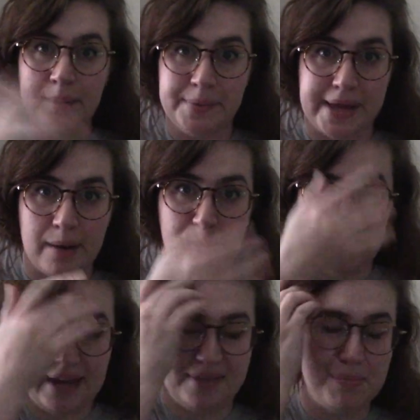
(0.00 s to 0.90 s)
you gotta
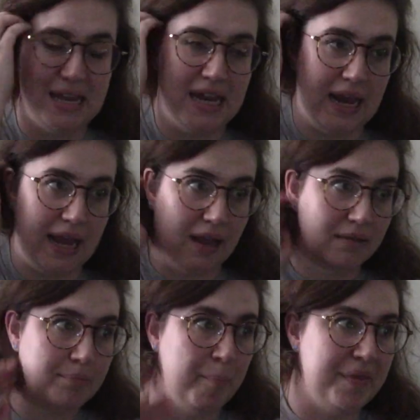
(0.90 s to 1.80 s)
plan out the beginning,
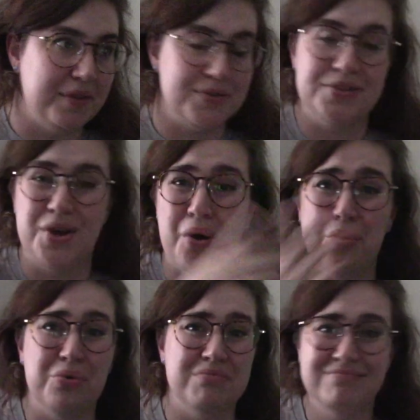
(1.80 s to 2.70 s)
but there's
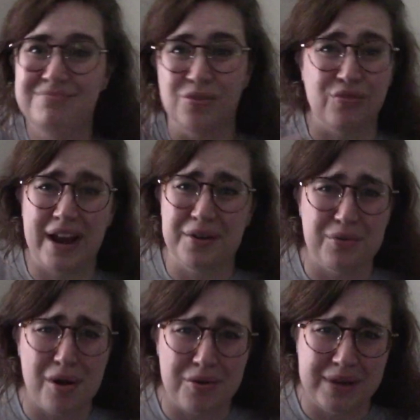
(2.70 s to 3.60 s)
no right or
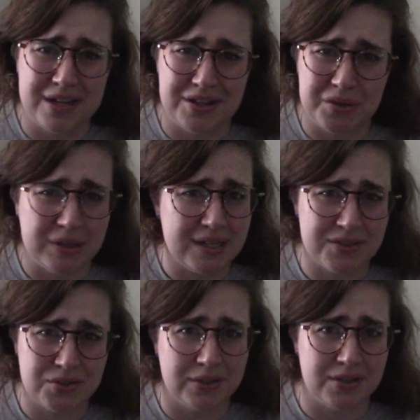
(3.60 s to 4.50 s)
wrong way to do it.
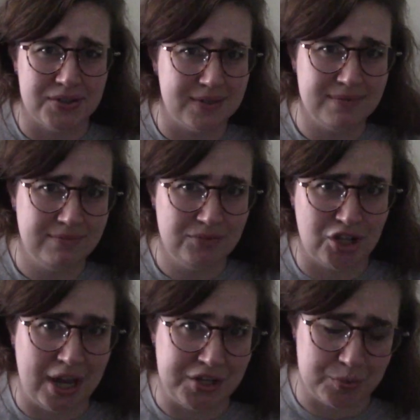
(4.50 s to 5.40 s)
It's really just
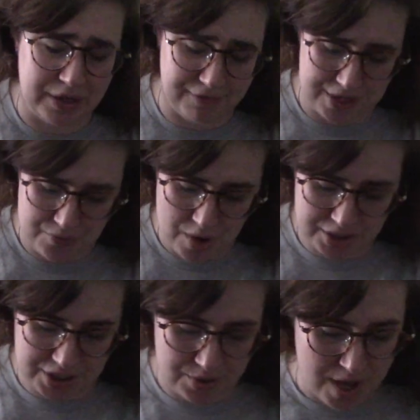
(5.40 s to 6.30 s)
change whenever you
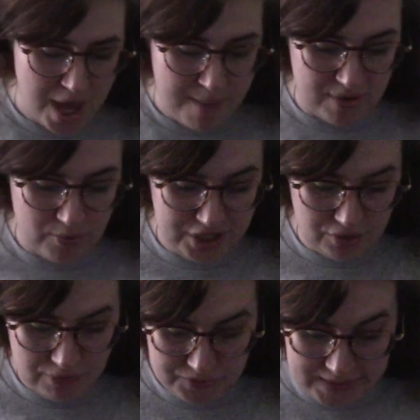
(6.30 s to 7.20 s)
want to. But when
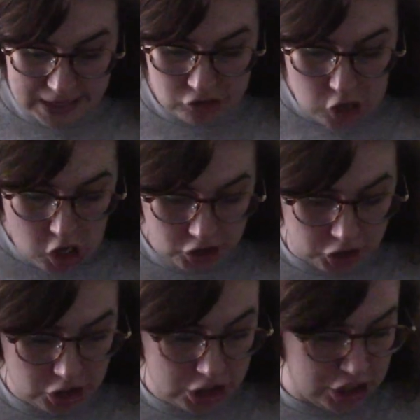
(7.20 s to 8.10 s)
your rows get
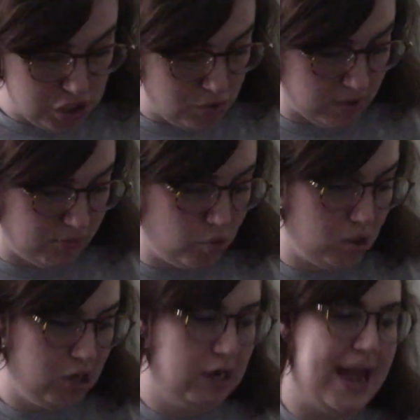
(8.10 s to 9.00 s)
longer, you are
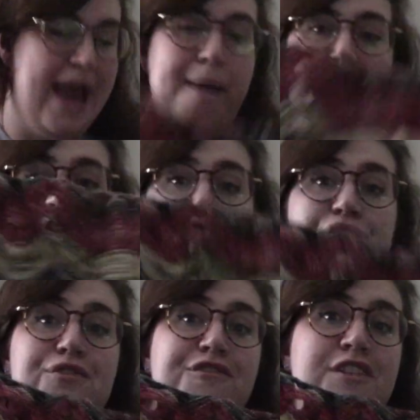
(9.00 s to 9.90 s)
more apt
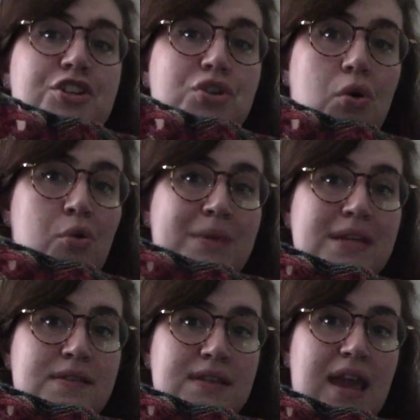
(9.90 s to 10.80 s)
to finish a whole
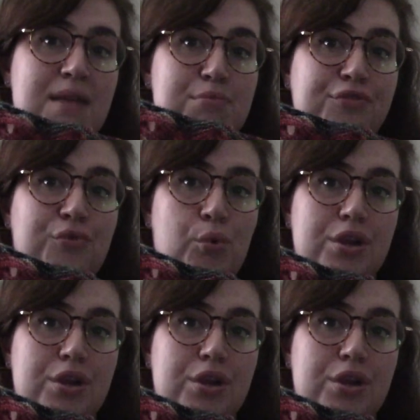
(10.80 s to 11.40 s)
mini skein before